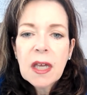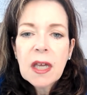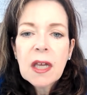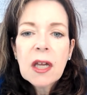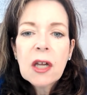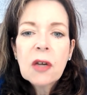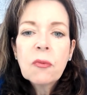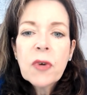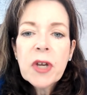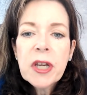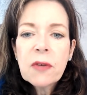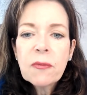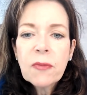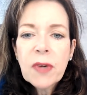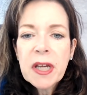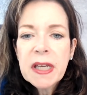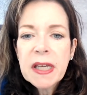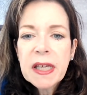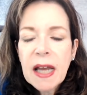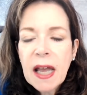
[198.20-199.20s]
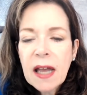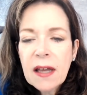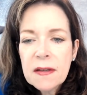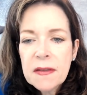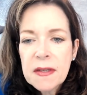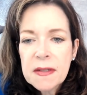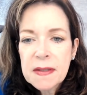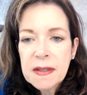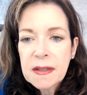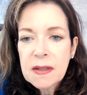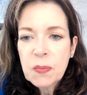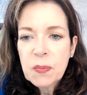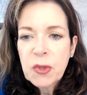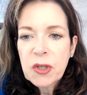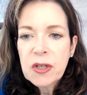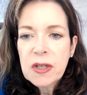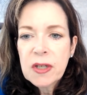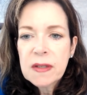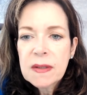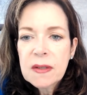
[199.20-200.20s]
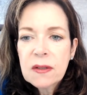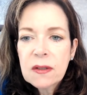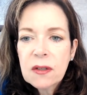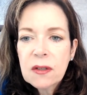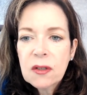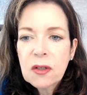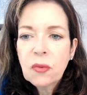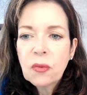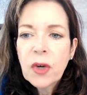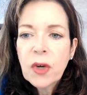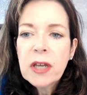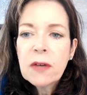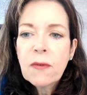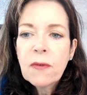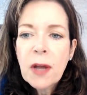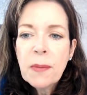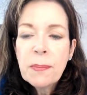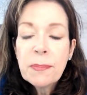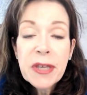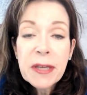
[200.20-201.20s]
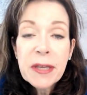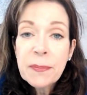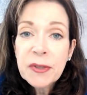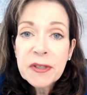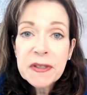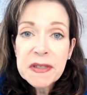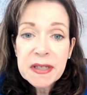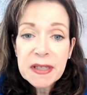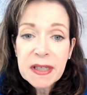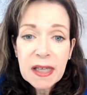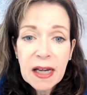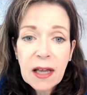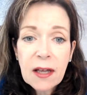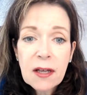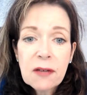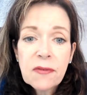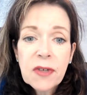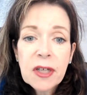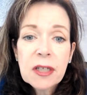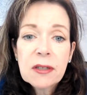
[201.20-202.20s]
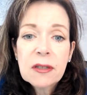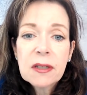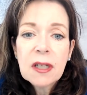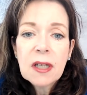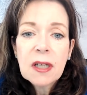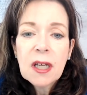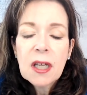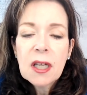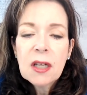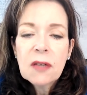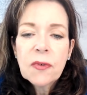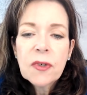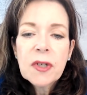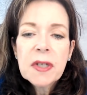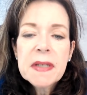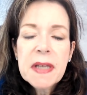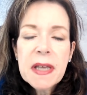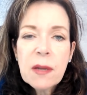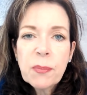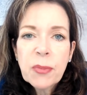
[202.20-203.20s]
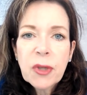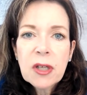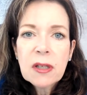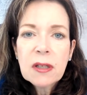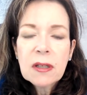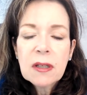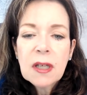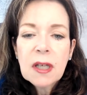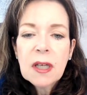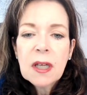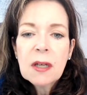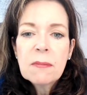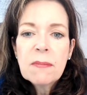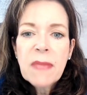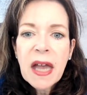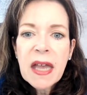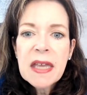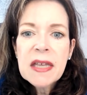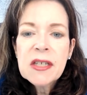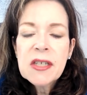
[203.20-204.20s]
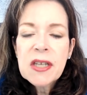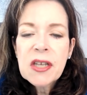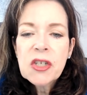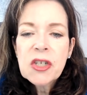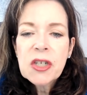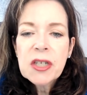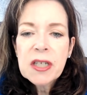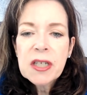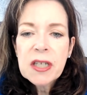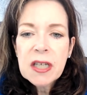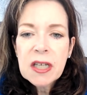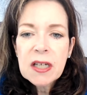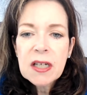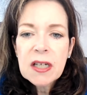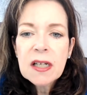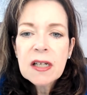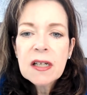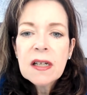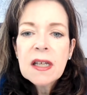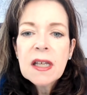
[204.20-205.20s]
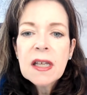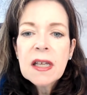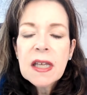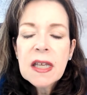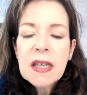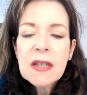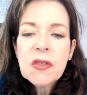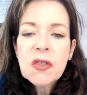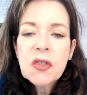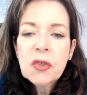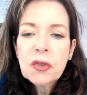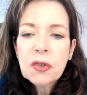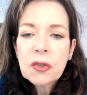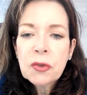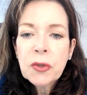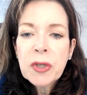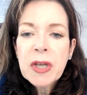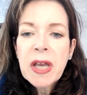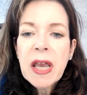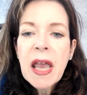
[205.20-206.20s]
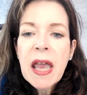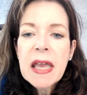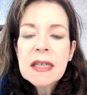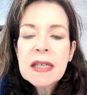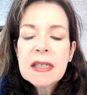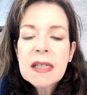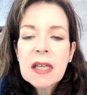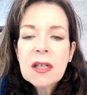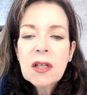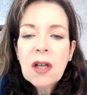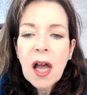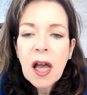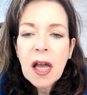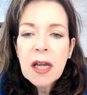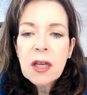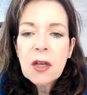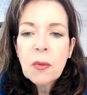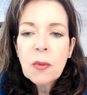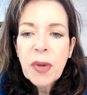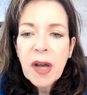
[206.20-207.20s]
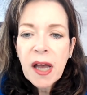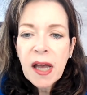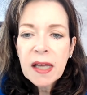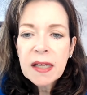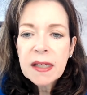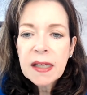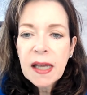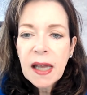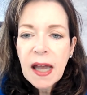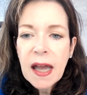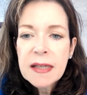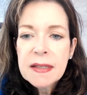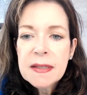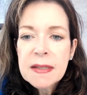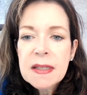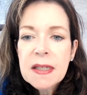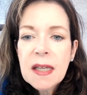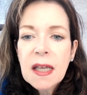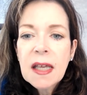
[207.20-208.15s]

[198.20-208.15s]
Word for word: Now, what do you want to get out of this experience? What do you want people to get out of it? For example, my intention here is to create an audio podcast